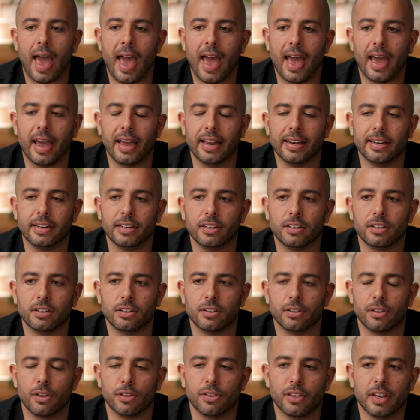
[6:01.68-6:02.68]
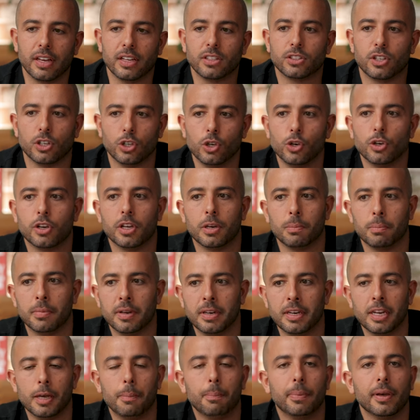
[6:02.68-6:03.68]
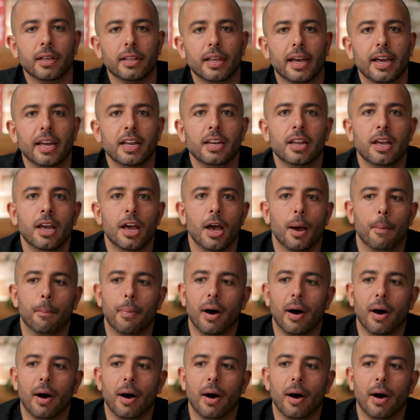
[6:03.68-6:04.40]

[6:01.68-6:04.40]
and the things that you can manipulate.